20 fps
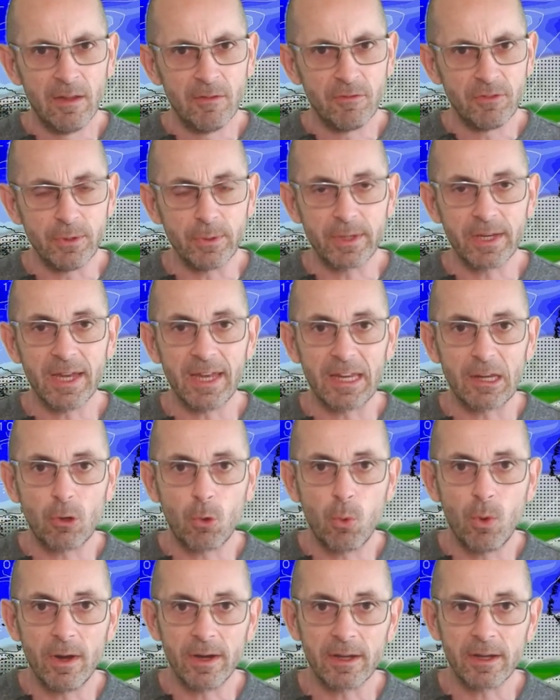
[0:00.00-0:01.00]
The UK
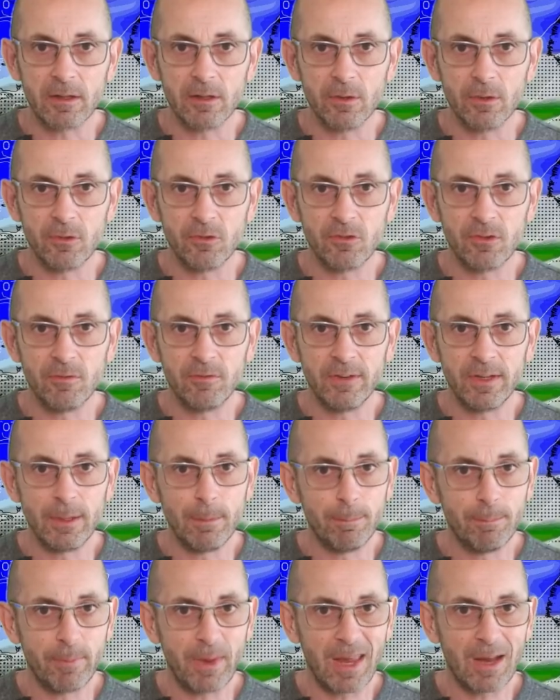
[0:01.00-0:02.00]
quite close to the
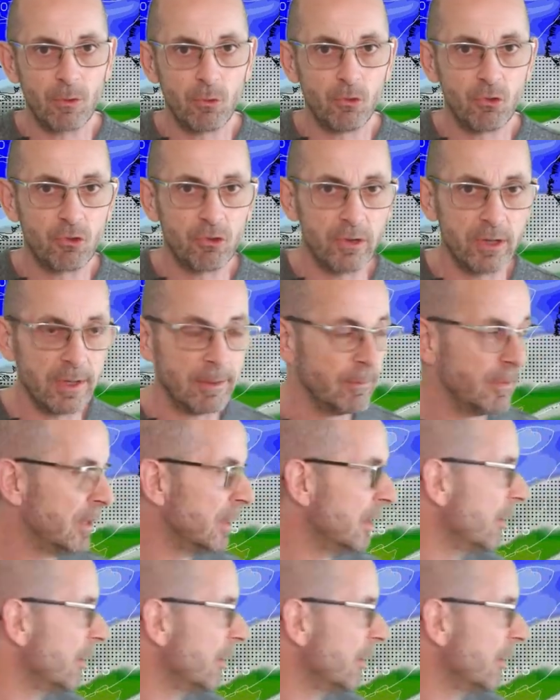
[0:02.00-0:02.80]
boundary.